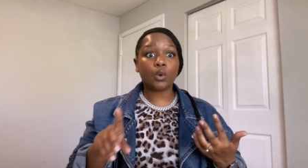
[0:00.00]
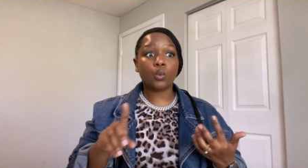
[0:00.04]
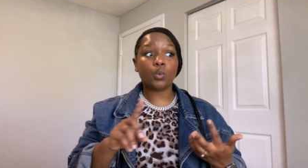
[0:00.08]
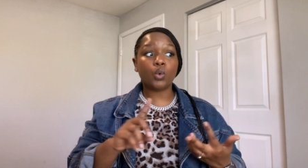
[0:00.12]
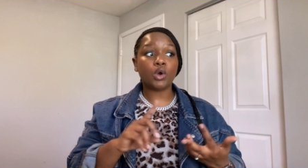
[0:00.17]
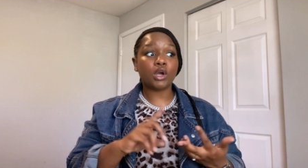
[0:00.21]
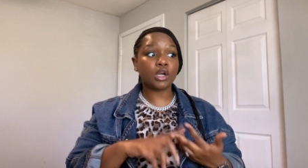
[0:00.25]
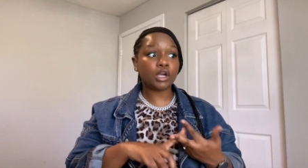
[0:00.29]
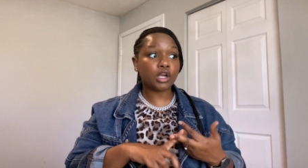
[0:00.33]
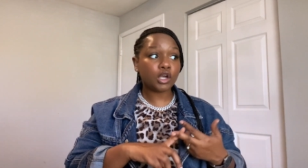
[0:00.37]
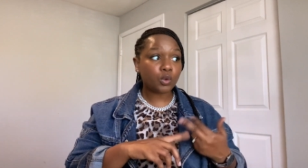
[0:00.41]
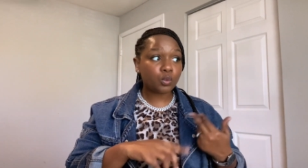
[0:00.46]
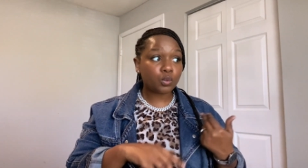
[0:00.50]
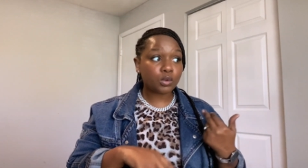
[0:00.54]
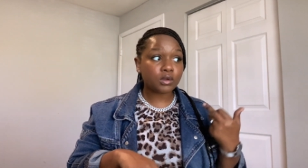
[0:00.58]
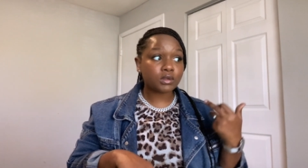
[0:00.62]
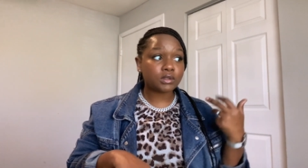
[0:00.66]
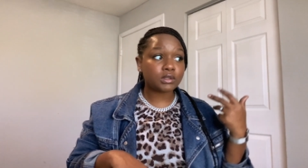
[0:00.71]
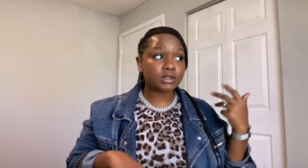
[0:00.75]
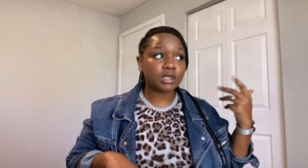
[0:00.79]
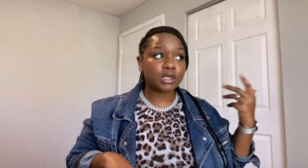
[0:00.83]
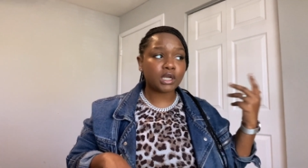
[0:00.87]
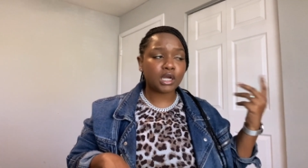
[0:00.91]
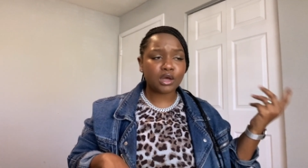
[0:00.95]
what
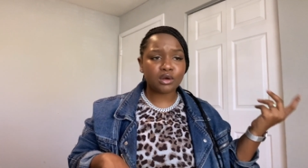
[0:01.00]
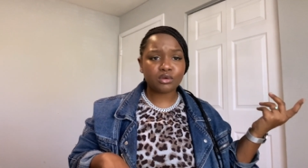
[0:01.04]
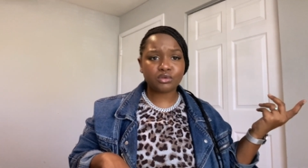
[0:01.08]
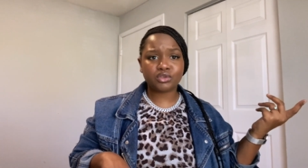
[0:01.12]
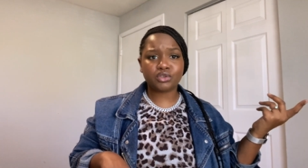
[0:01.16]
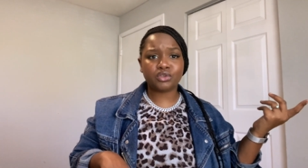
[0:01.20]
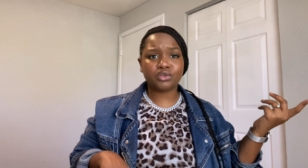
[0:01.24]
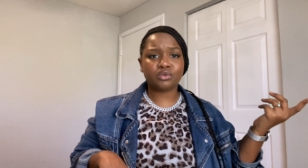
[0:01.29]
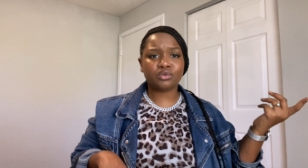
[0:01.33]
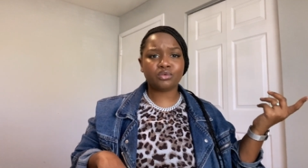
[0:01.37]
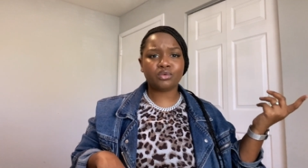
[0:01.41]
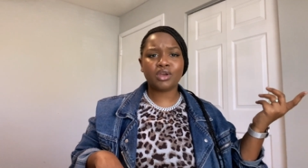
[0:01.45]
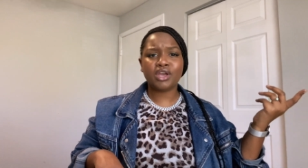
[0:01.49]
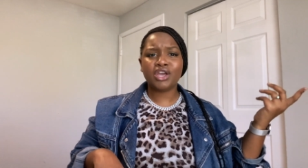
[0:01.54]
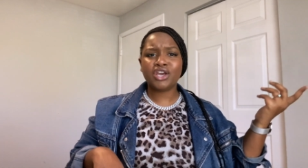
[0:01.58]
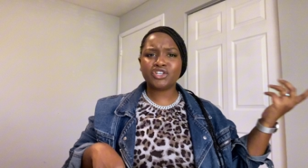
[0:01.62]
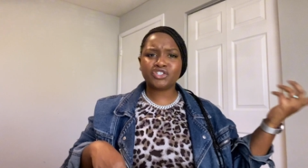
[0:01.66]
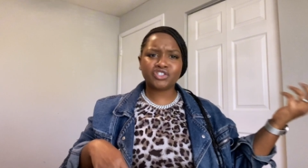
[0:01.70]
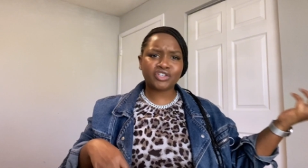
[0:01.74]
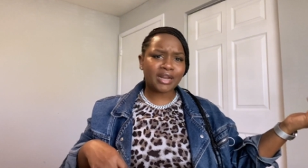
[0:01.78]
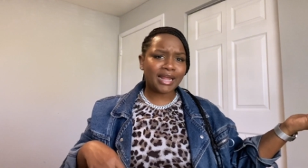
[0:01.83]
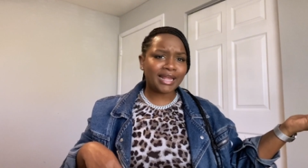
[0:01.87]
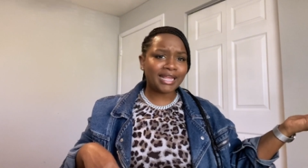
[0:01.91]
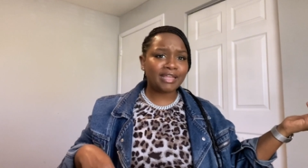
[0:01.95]
Goodwills to go to.
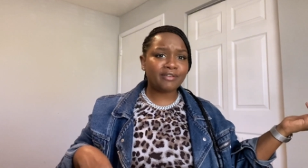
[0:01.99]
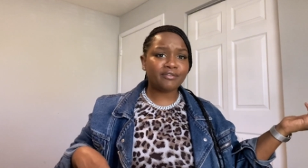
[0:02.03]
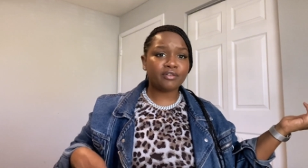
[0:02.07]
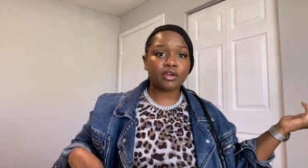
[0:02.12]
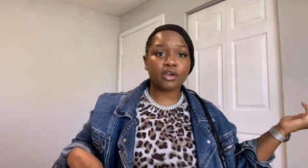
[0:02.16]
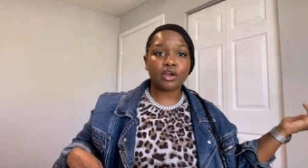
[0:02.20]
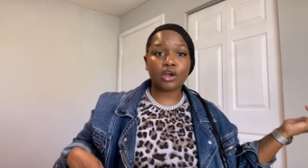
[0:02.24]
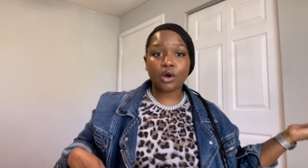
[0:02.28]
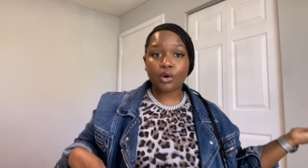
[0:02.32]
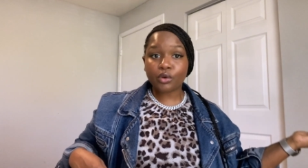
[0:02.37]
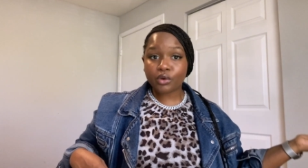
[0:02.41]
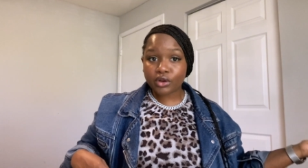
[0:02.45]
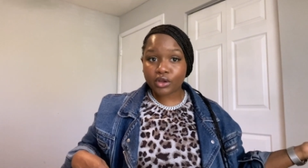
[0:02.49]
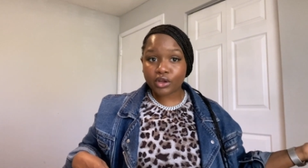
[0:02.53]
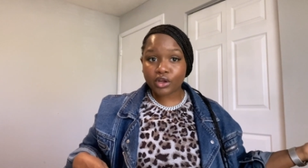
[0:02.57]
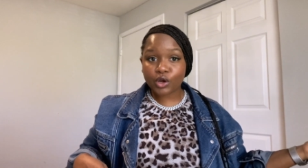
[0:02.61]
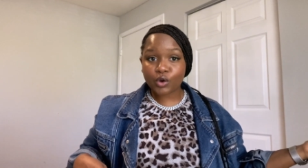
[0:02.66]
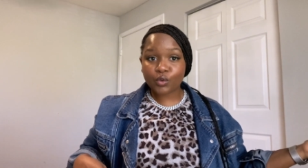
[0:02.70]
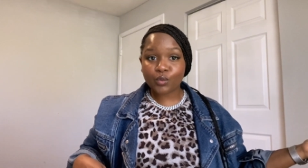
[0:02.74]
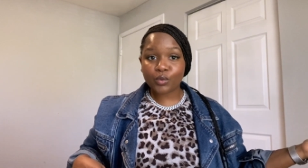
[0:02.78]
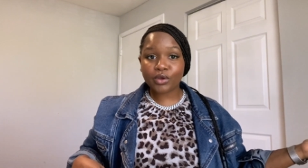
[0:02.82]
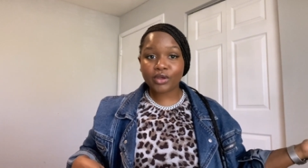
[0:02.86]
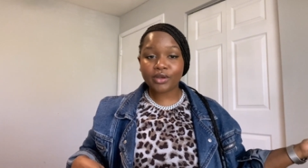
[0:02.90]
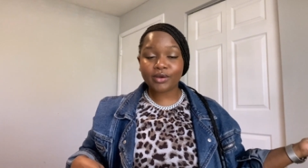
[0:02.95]
Should I even go to
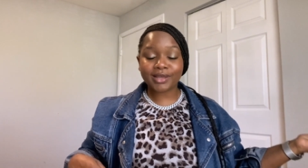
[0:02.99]
Goodwill?